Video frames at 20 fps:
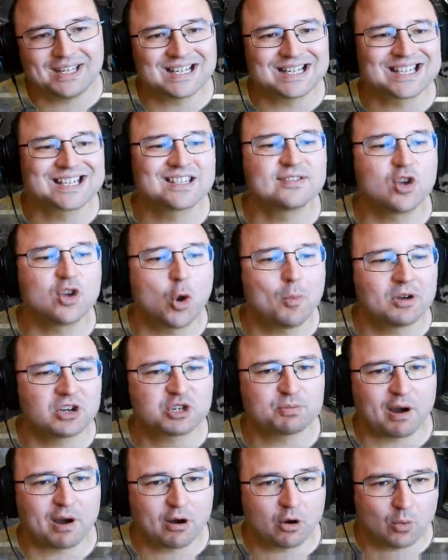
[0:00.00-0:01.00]
so
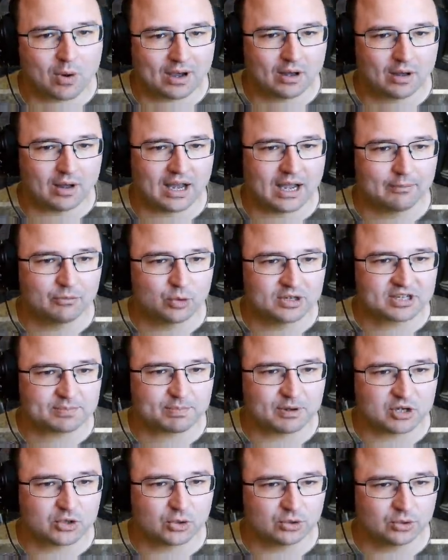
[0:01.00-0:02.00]
much power while I'm doing
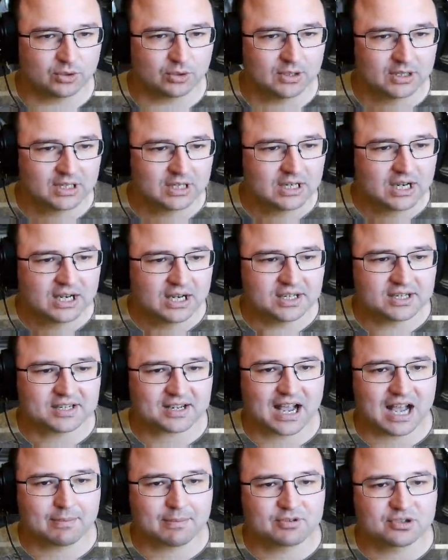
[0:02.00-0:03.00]
Special two. It's
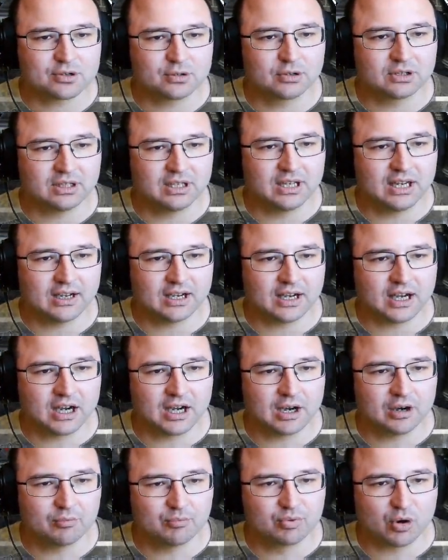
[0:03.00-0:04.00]
absolutely
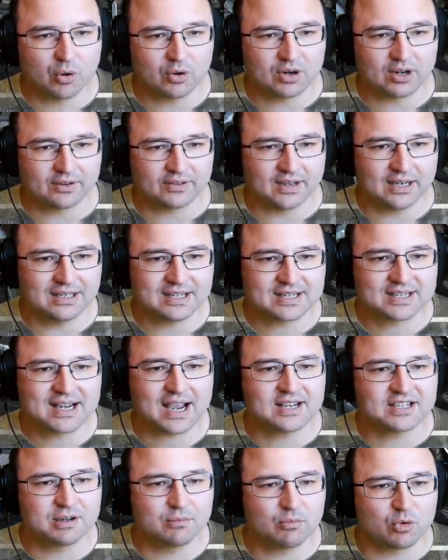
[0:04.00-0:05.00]
uh, broken. And this guy
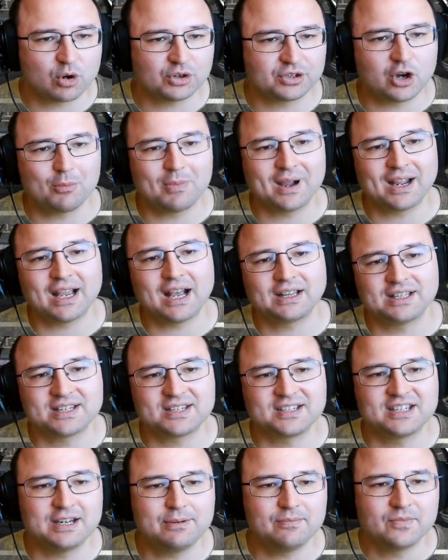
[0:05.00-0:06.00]
is immortal. Oh my god, this
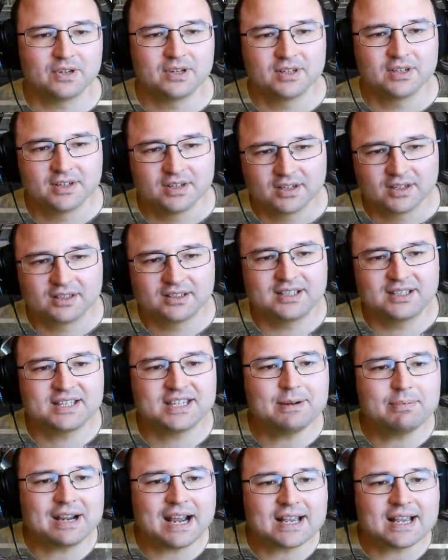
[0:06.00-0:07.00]
team, this
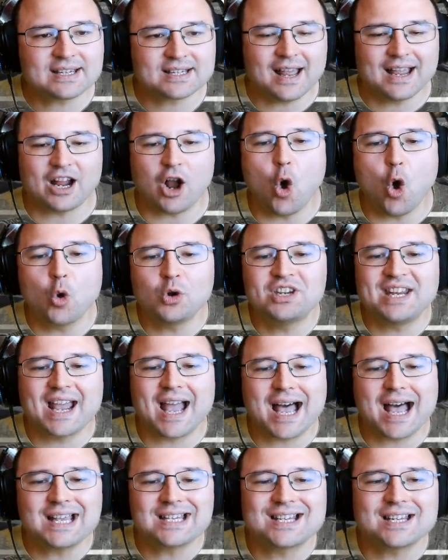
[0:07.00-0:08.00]
team has like all the
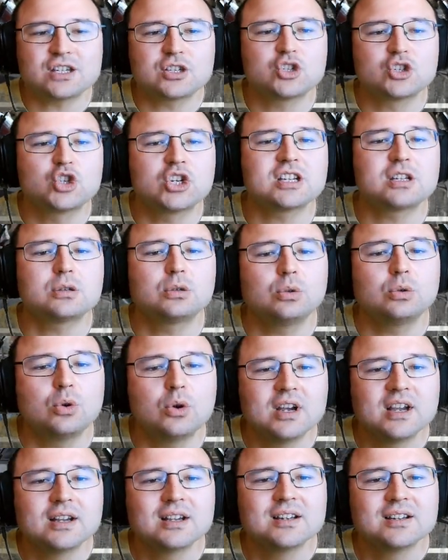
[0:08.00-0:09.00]
answers just
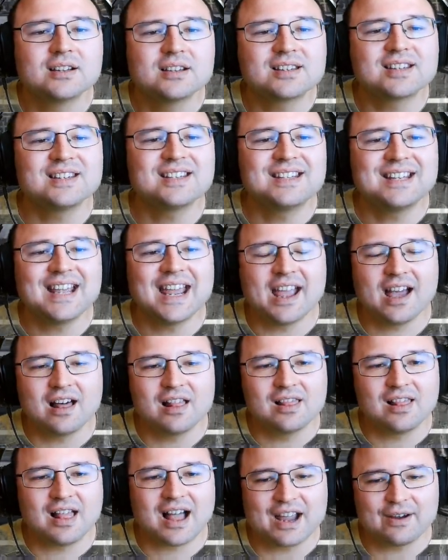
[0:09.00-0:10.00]
to stay
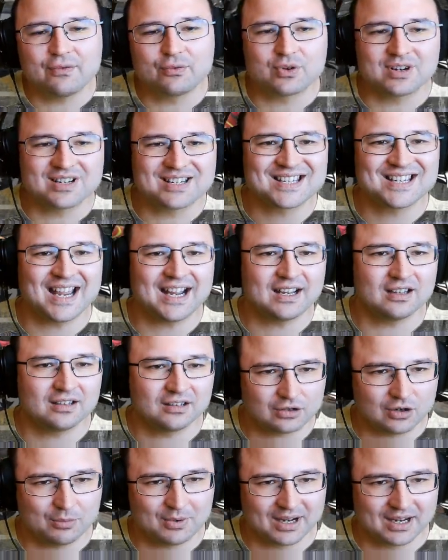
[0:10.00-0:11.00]
alive for a
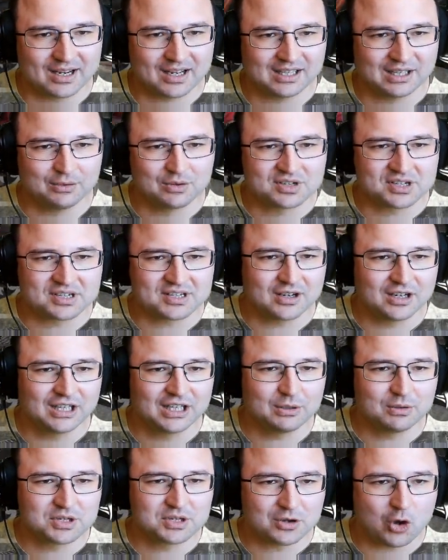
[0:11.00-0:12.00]
second. Oh my god, he was
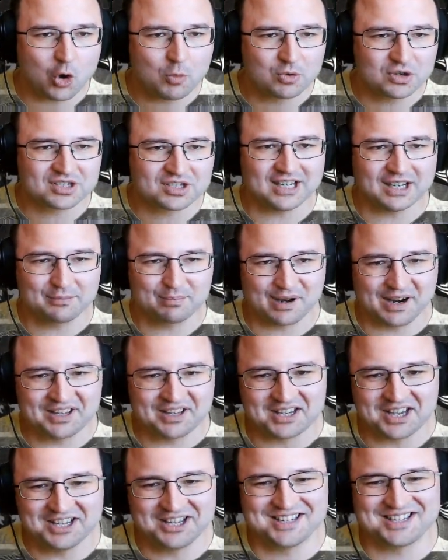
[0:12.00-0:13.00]
he was almost dead by
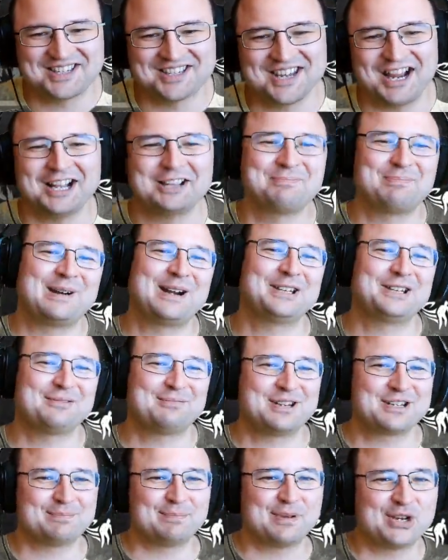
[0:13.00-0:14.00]
the second part of
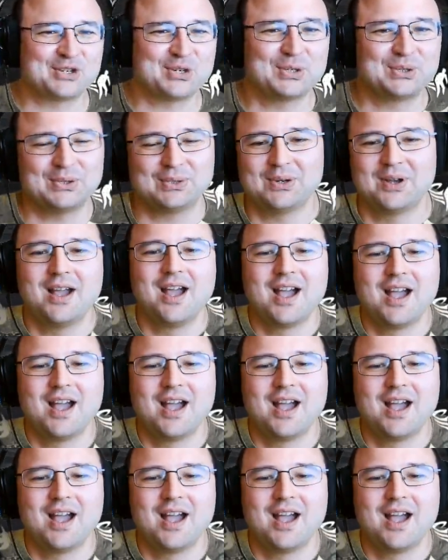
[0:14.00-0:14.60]
my Special two.